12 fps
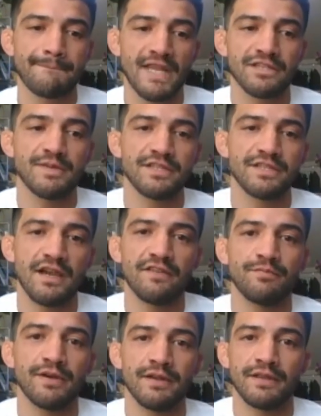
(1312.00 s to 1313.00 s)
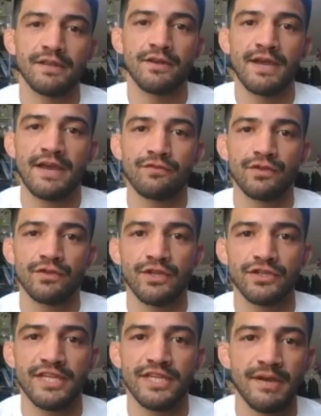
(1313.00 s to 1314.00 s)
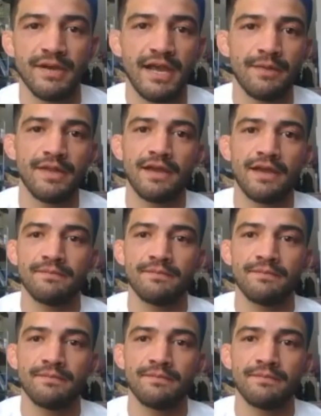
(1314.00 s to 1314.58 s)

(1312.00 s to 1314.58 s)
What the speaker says: It's been tough, but, you know, I have a really good team behind me.